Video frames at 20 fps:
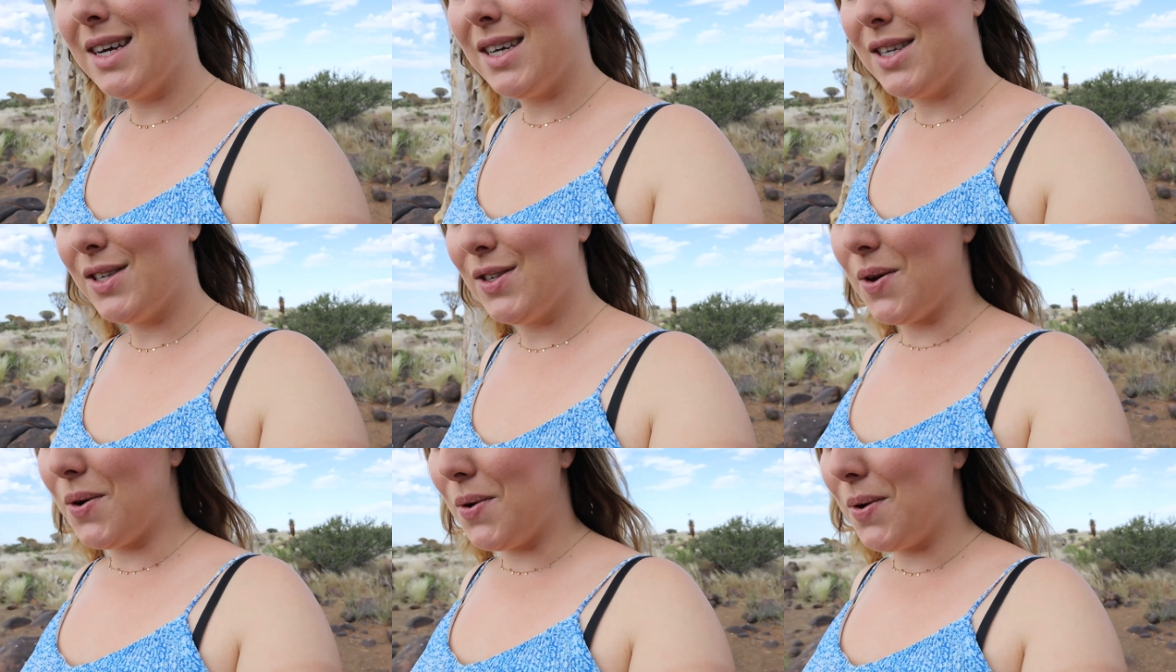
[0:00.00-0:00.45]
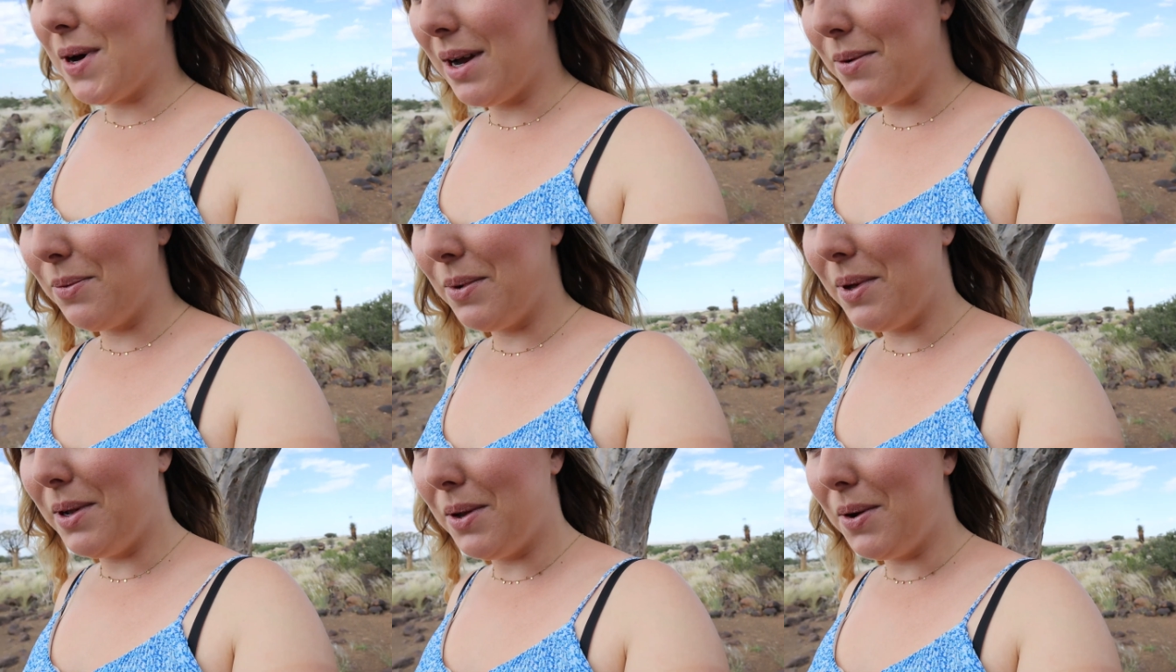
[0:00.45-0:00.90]
so I
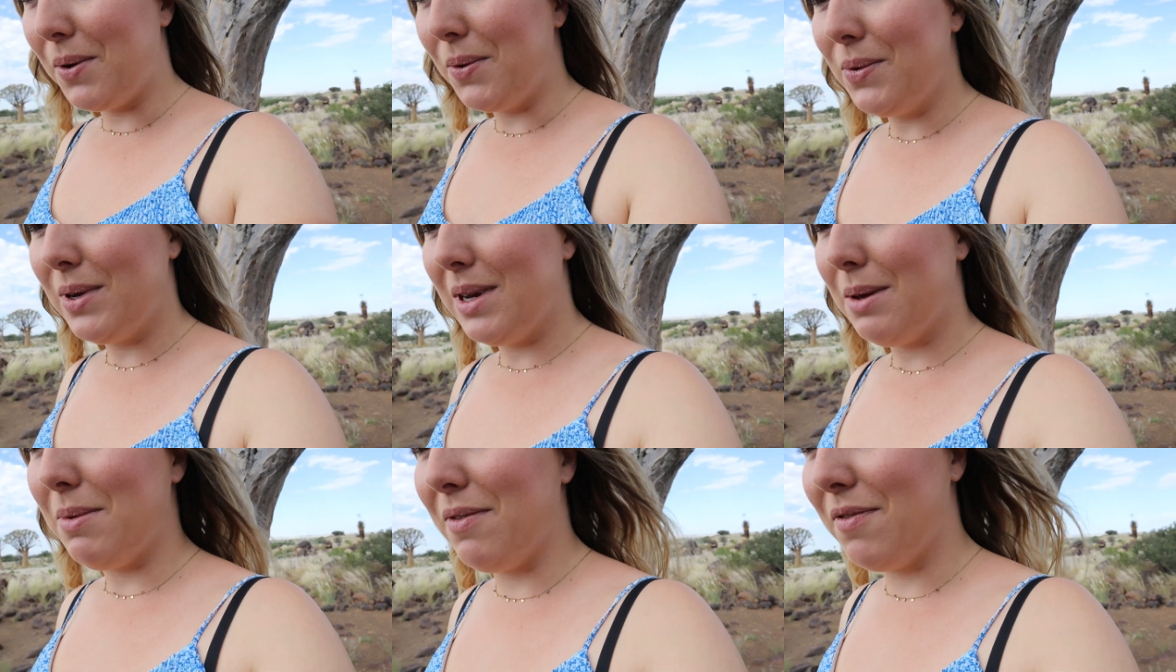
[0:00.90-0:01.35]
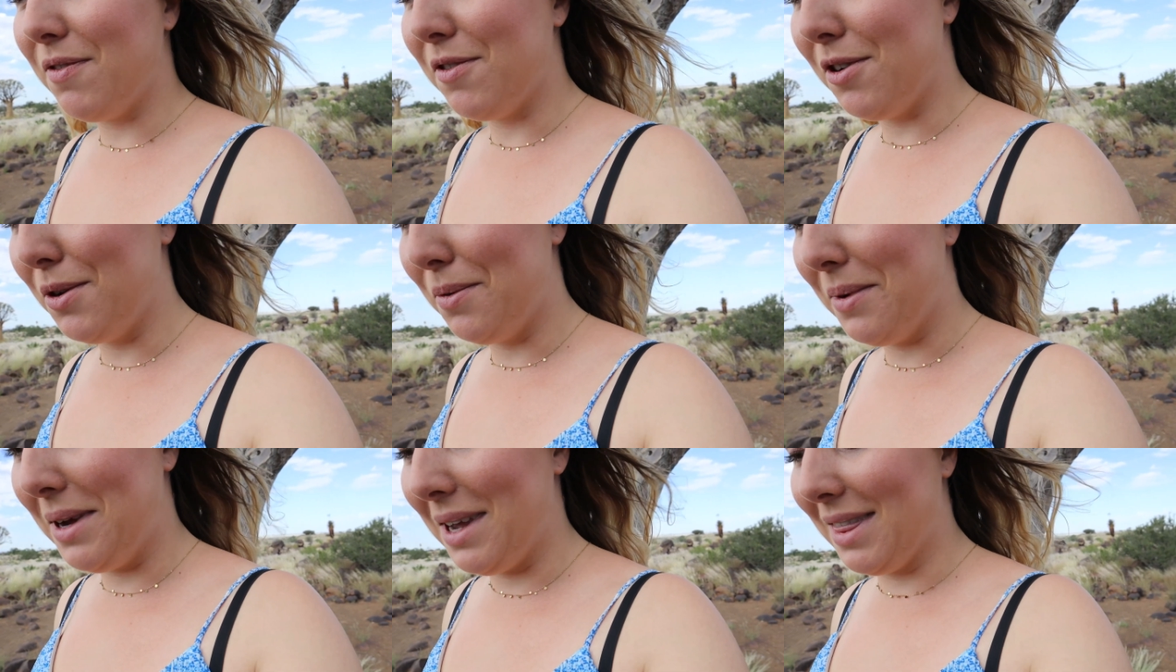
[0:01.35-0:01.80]
will only be
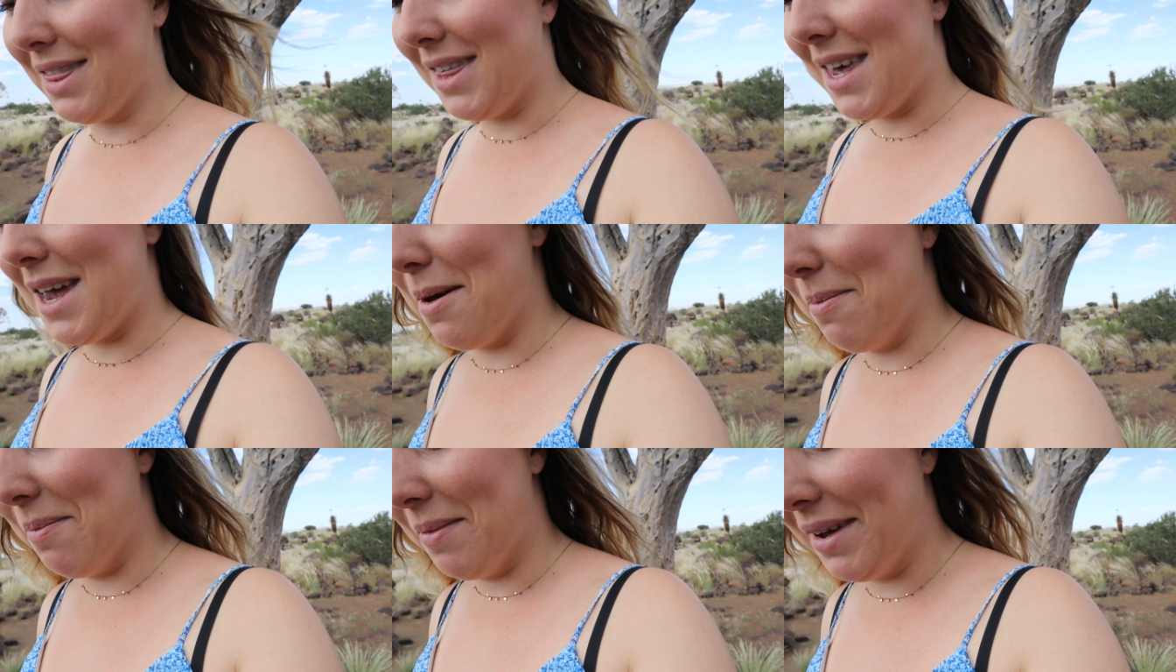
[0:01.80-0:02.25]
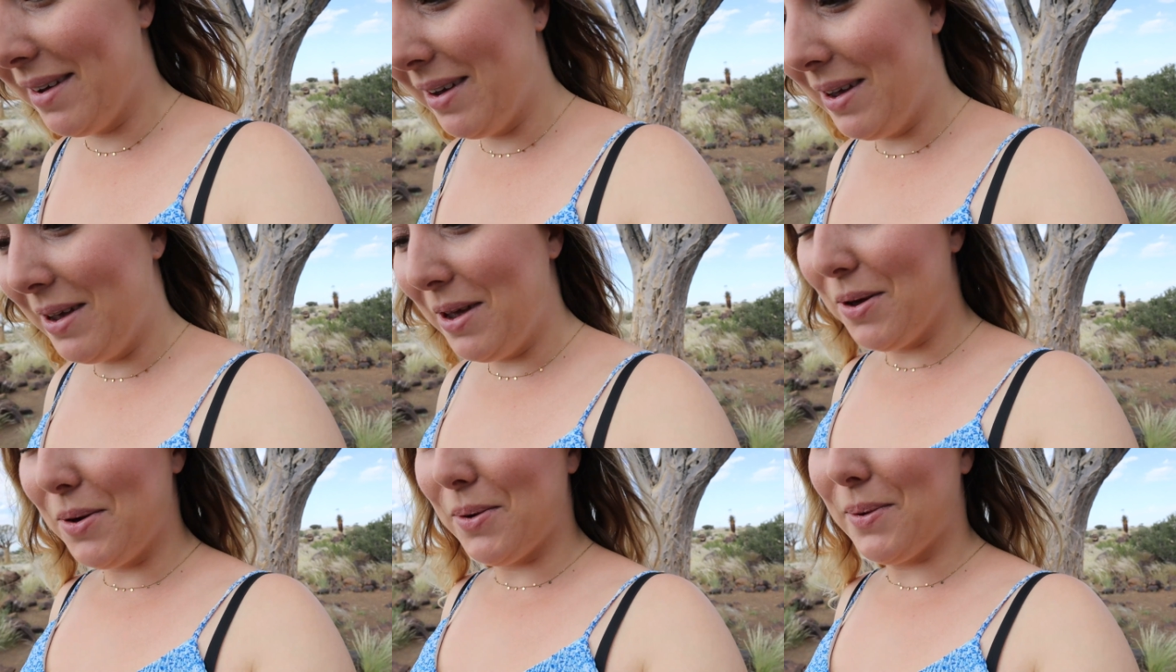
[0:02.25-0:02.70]
following them,
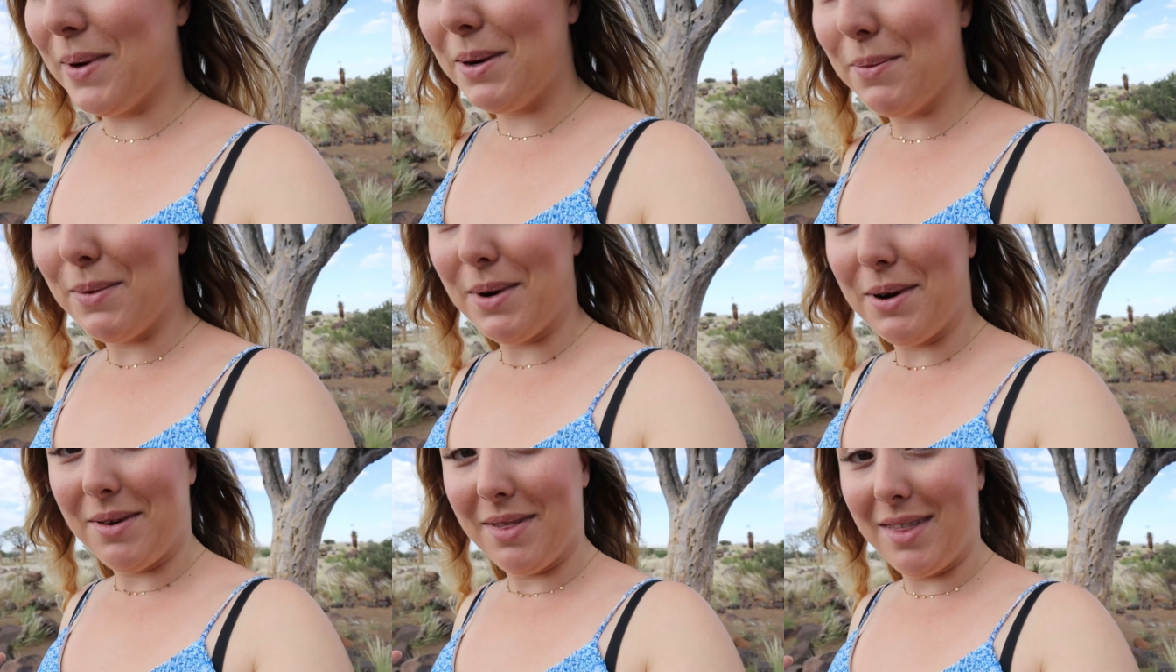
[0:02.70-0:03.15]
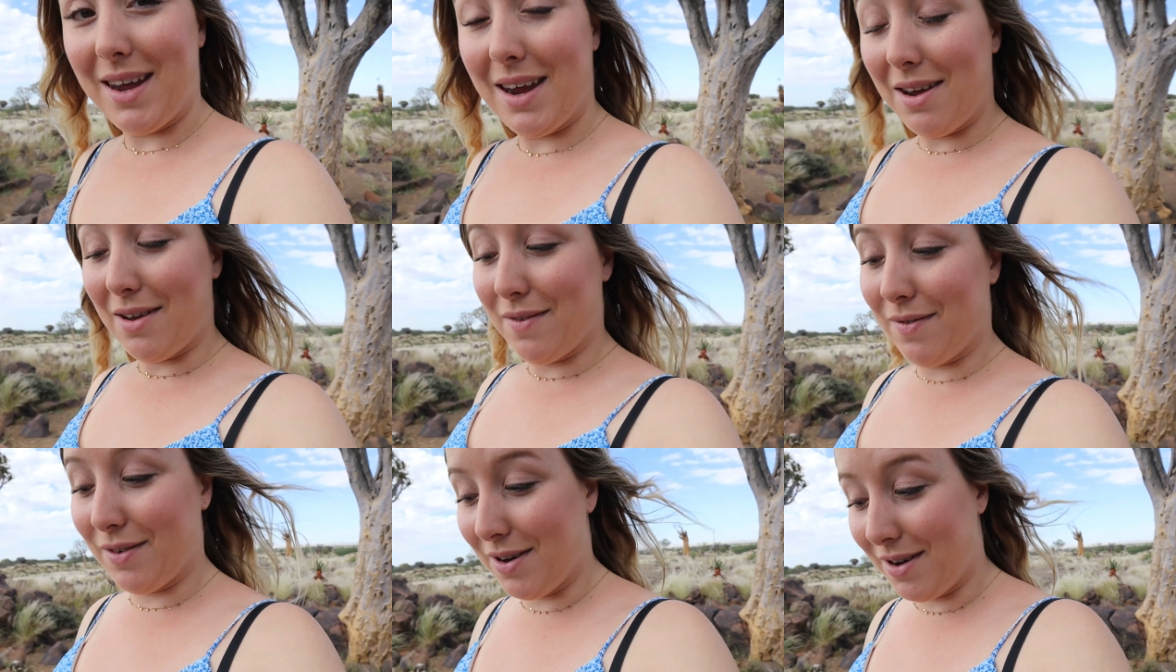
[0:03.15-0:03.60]
going where they
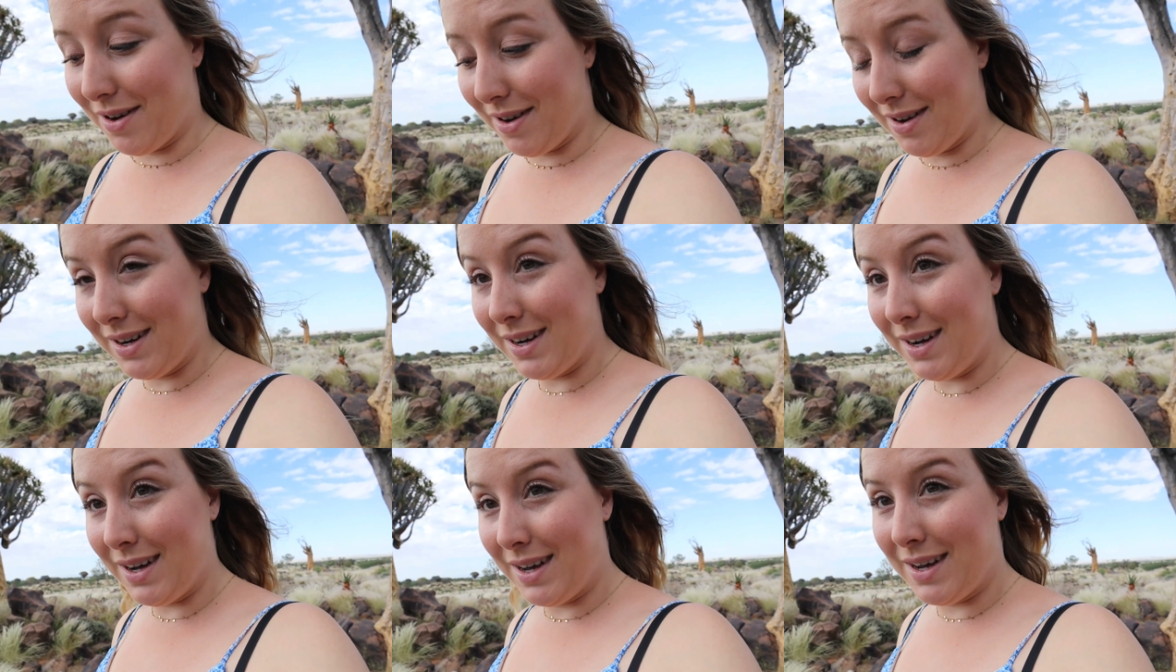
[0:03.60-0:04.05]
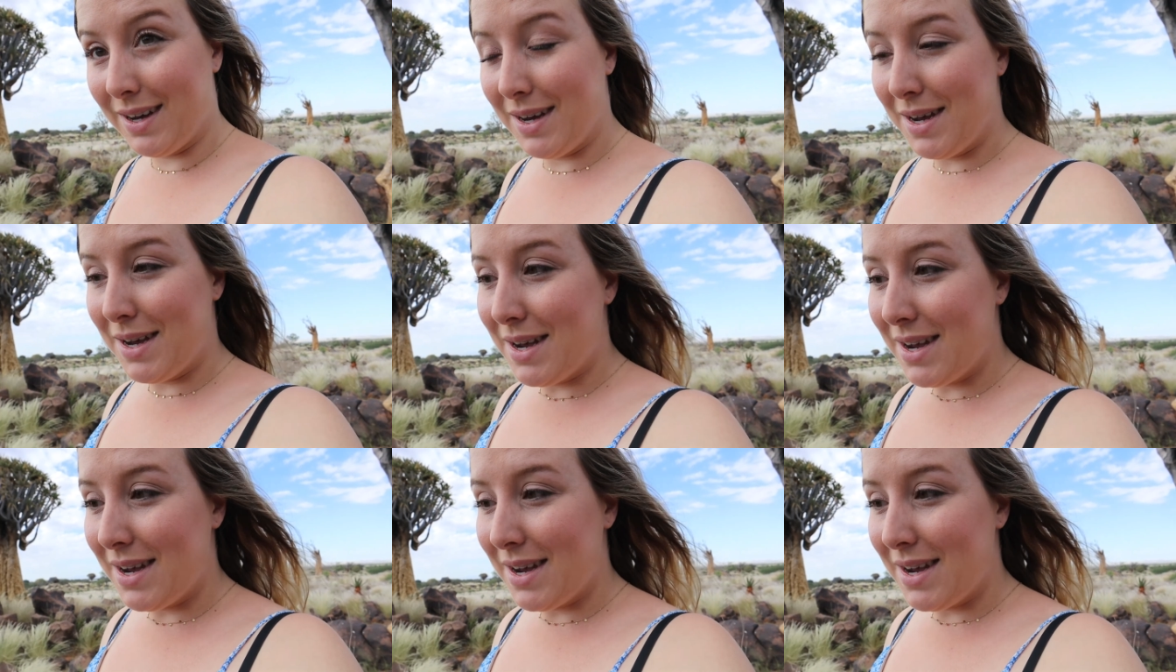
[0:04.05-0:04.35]
have gone,